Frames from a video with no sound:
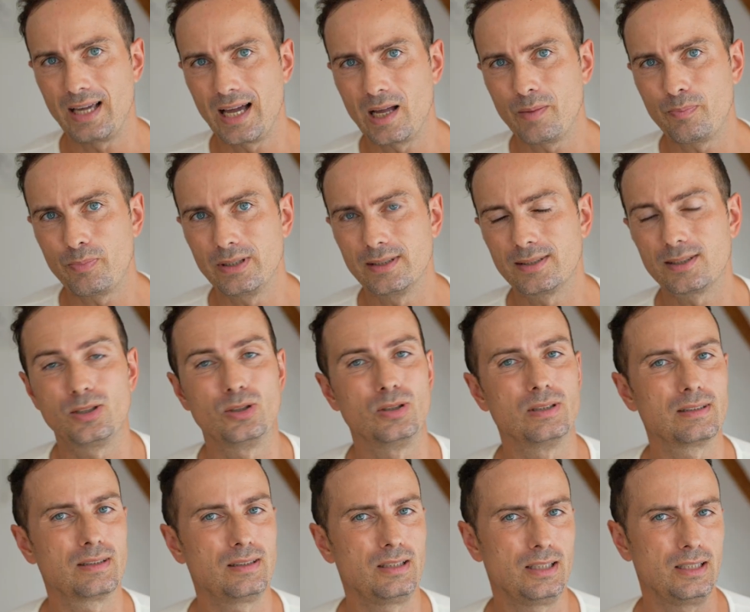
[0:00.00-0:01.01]
app is
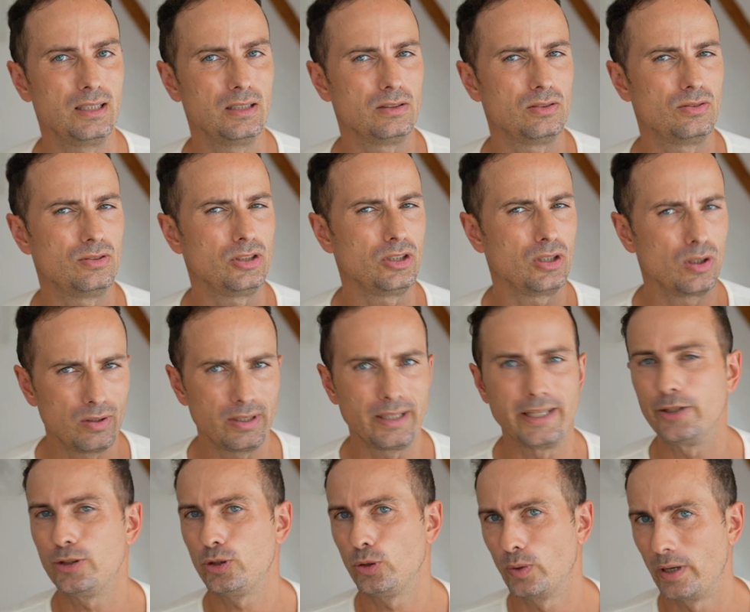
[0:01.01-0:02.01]
currently the
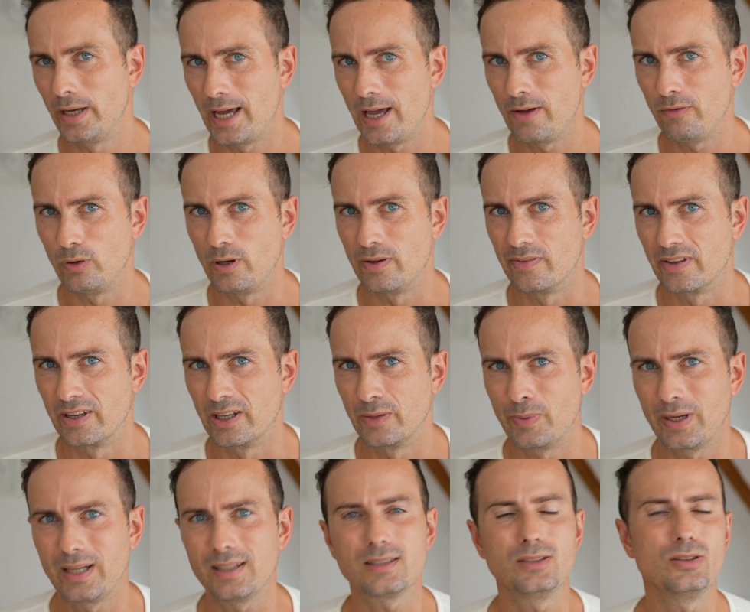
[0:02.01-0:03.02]
only issue I have with it,
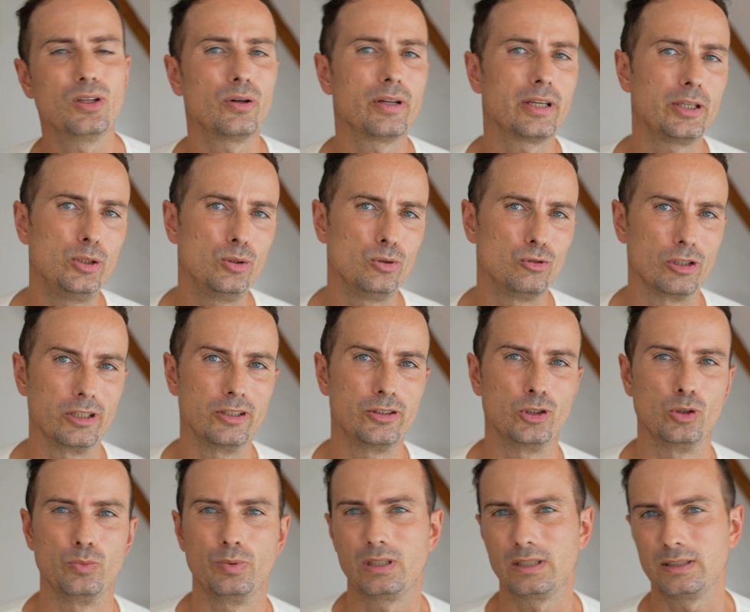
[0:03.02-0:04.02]
but it's not a huge
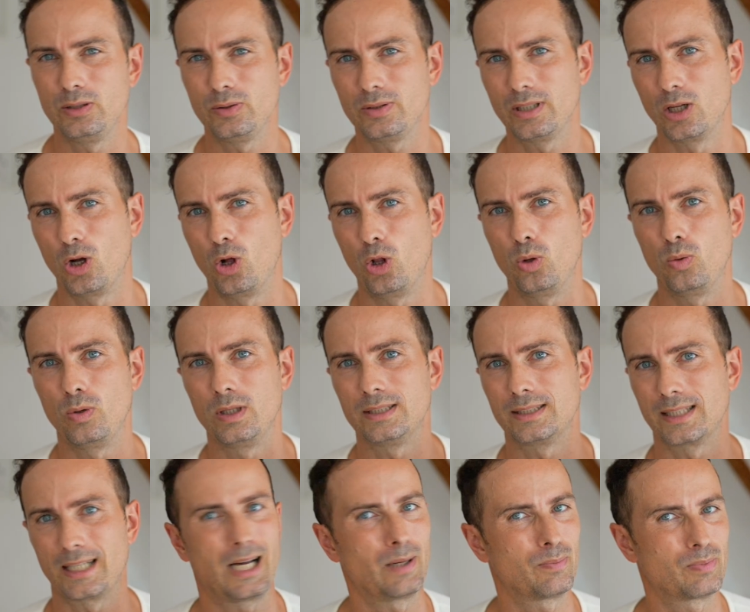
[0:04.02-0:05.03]
issue because you can
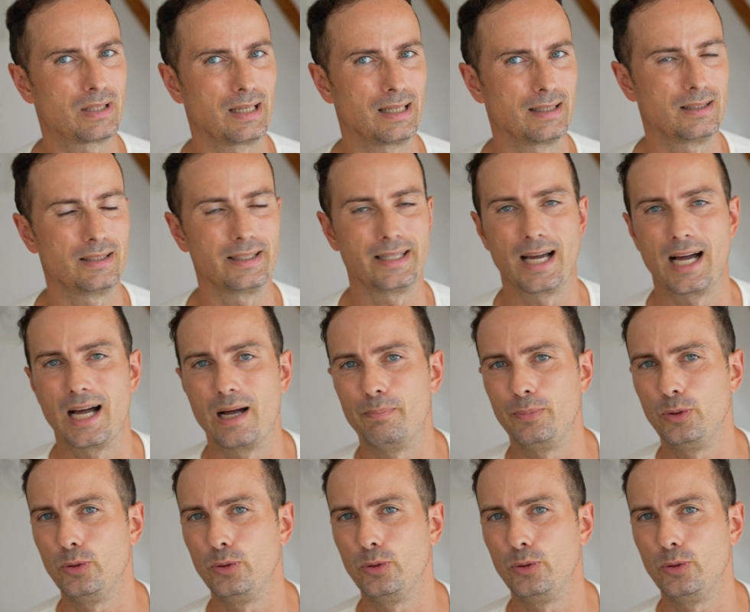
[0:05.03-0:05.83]
always update the app.